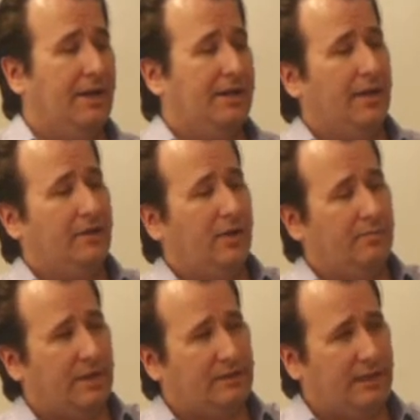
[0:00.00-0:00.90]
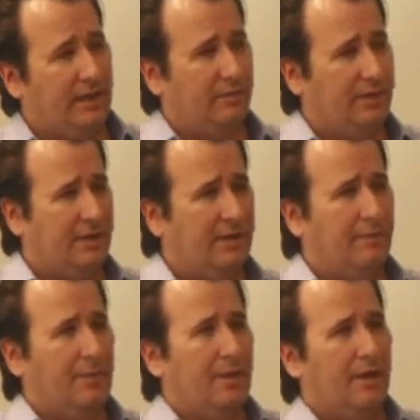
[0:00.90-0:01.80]
again, going back to the NLP,
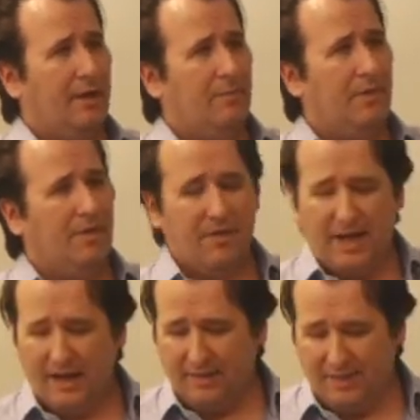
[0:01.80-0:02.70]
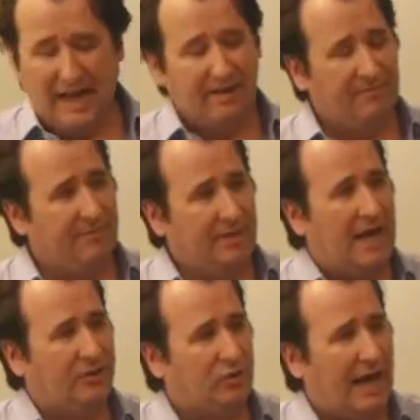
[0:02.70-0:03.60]
the
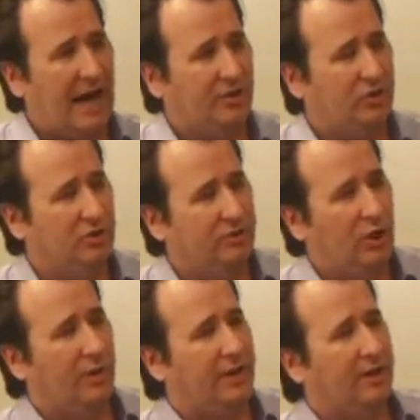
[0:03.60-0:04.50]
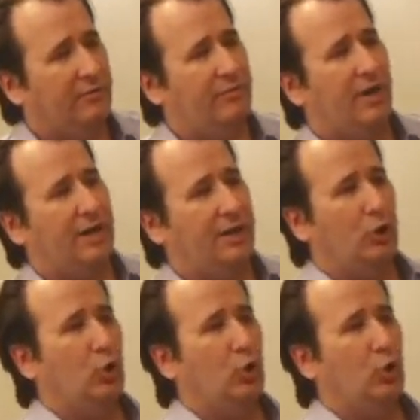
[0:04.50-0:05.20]
actual action of going in and finding